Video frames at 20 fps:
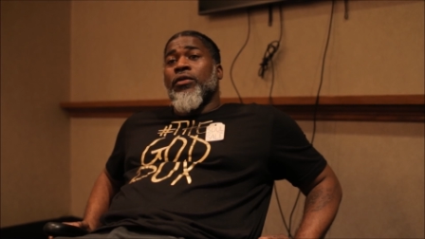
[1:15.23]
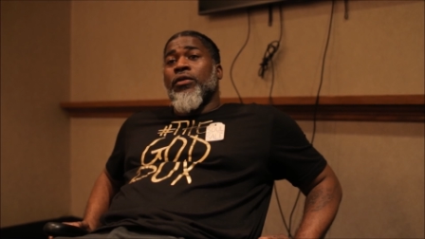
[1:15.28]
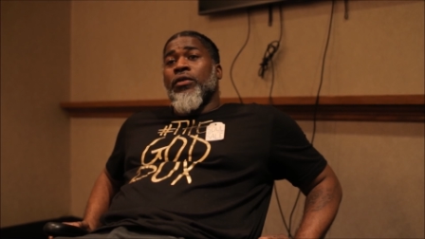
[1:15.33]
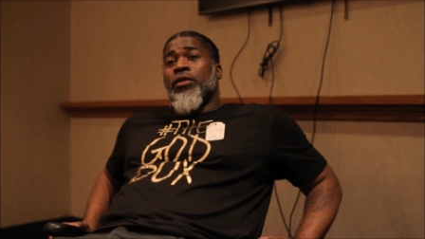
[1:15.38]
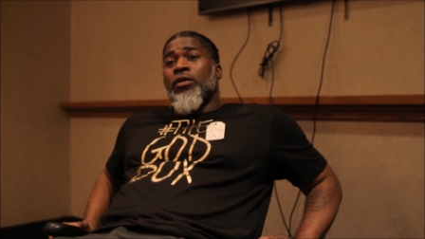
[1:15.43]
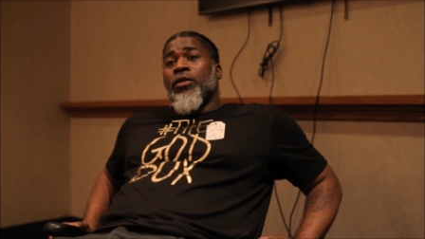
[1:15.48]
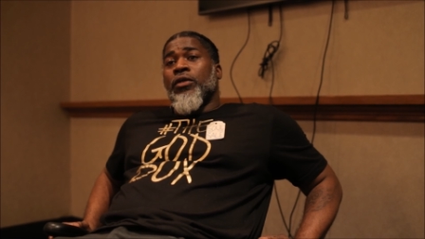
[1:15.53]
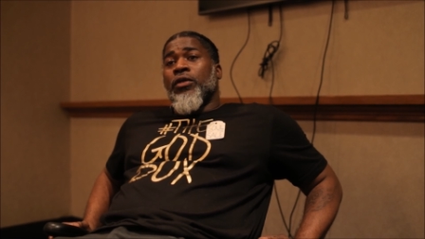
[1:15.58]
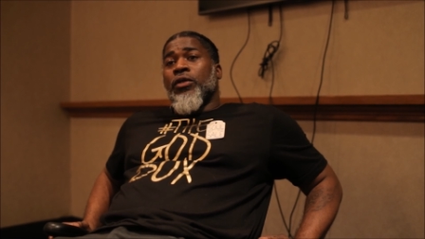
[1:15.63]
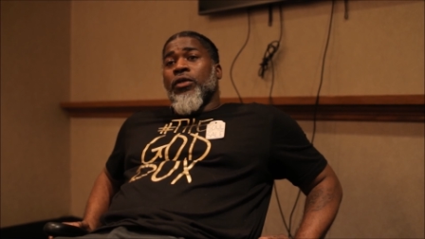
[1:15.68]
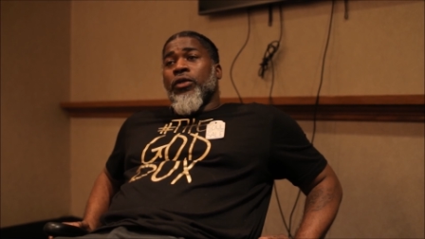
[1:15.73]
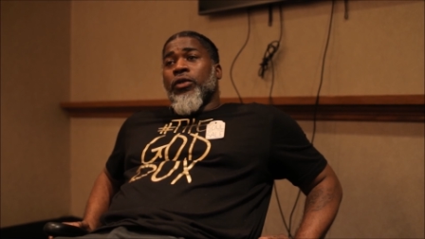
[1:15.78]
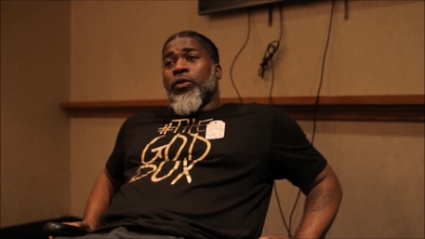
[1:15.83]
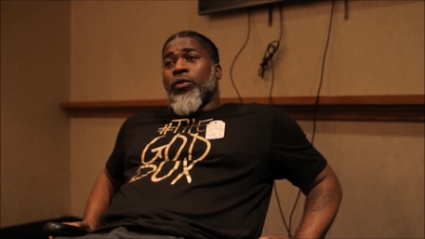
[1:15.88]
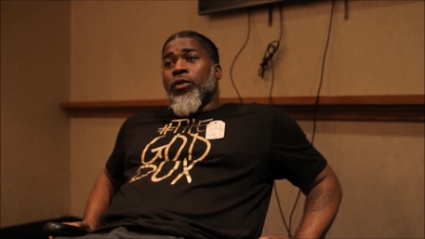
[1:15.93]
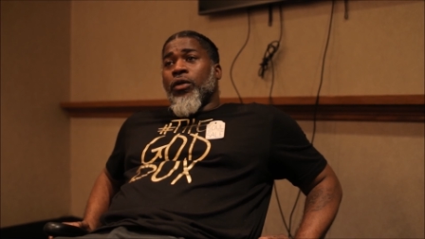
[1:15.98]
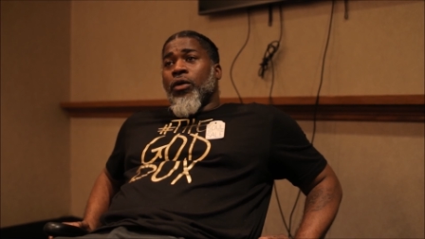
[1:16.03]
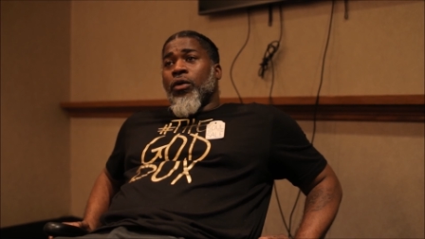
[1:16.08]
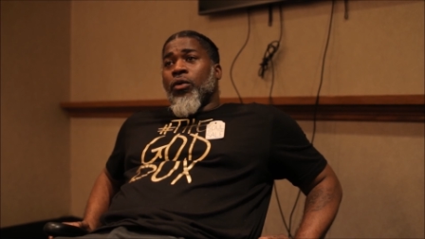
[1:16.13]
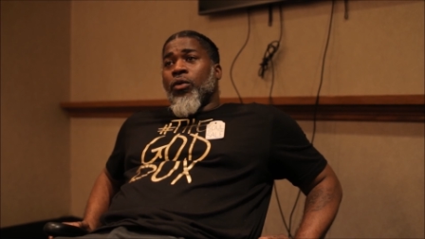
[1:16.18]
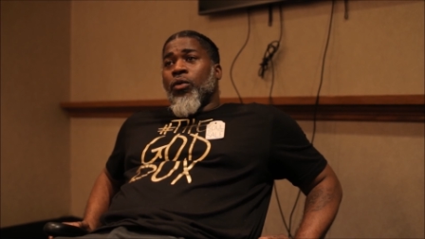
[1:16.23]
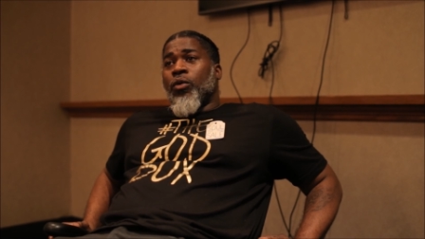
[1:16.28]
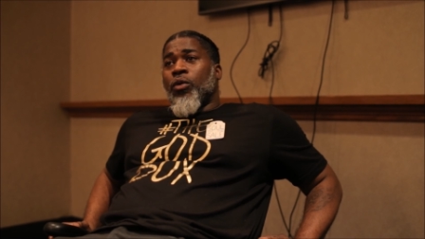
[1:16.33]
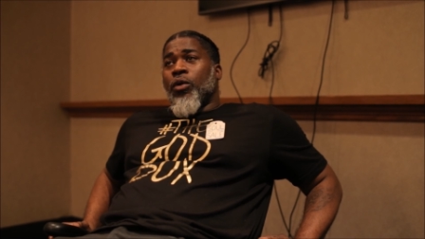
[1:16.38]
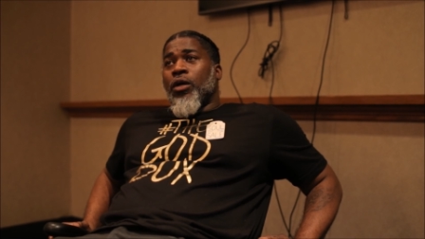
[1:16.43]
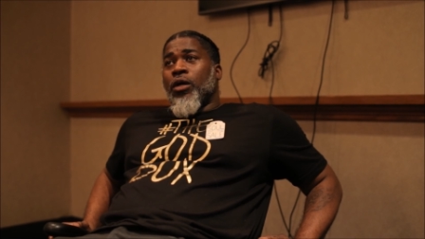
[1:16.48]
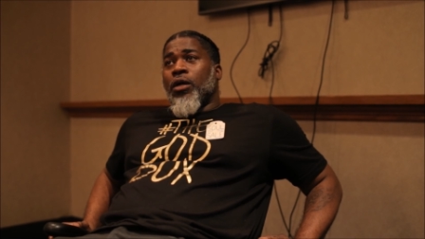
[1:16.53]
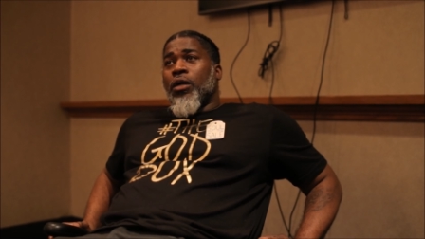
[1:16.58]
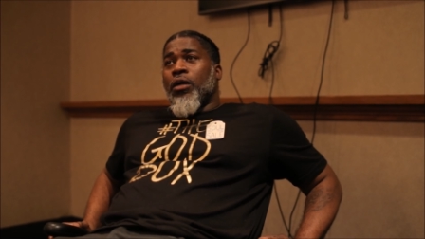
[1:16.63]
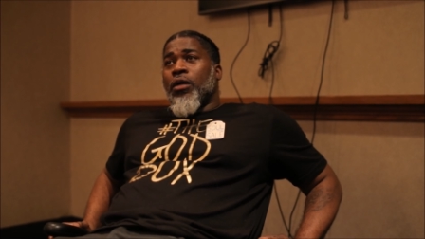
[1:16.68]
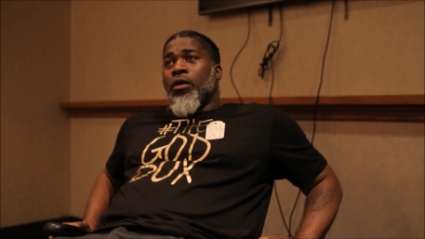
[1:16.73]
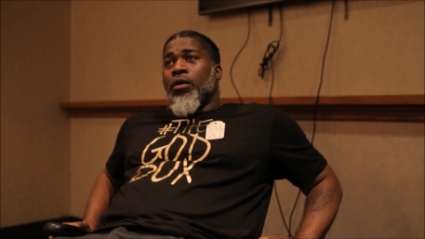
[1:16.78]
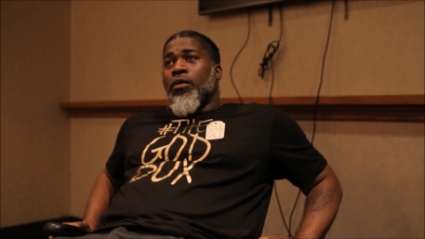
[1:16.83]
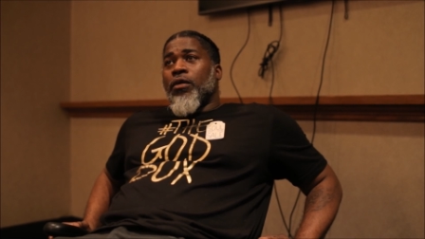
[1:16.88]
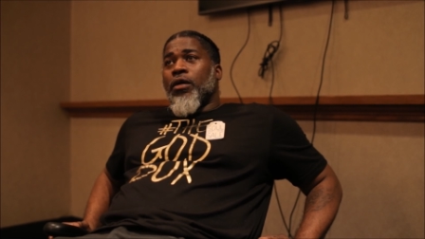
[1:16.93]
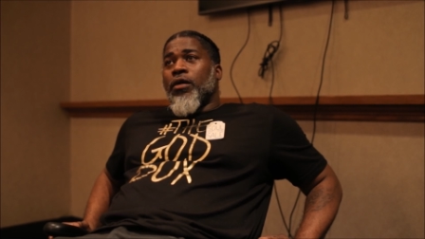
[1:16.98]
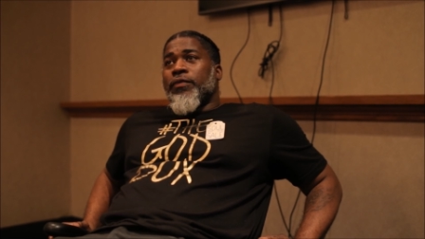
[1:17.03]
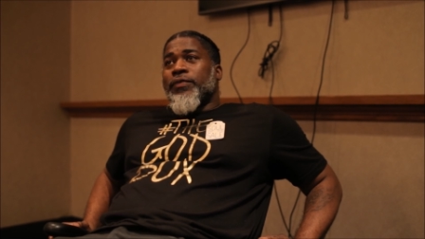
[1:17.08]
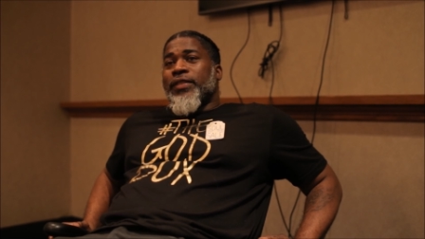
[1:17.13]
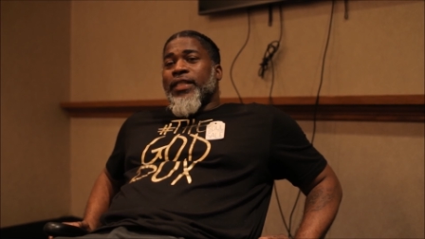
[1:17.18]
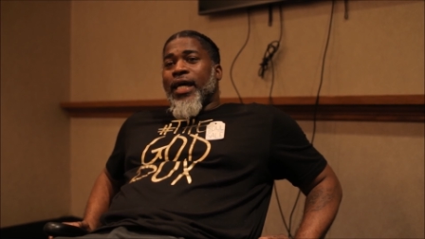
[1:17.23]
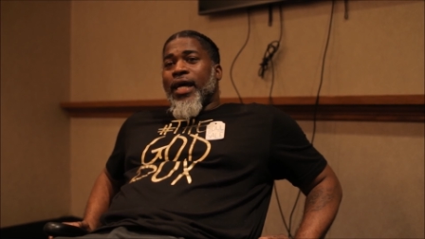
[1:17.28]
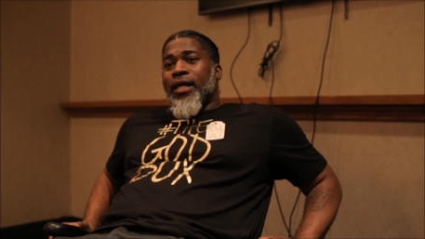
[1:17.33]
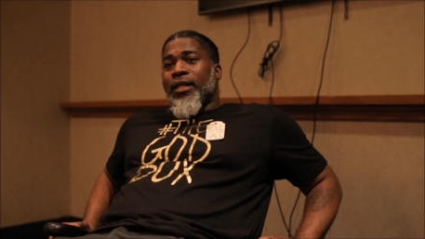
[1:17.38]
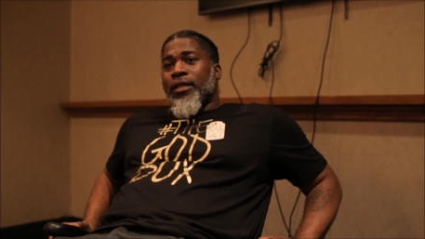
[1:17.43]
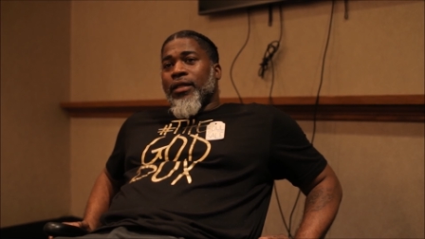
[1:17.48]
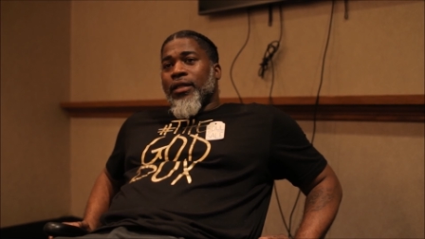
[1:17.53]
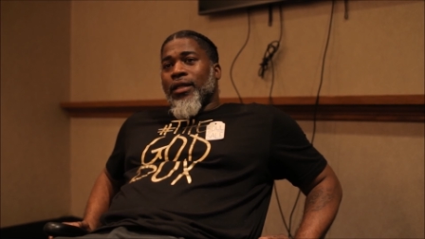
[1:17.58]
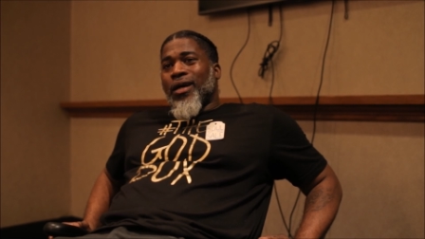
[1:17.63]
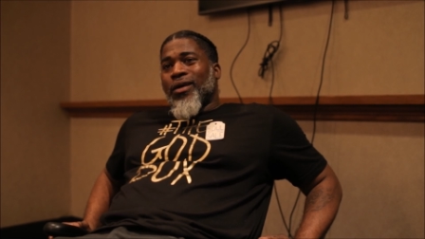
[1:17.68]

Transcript: Mm-hmm. You know, uh, of talent.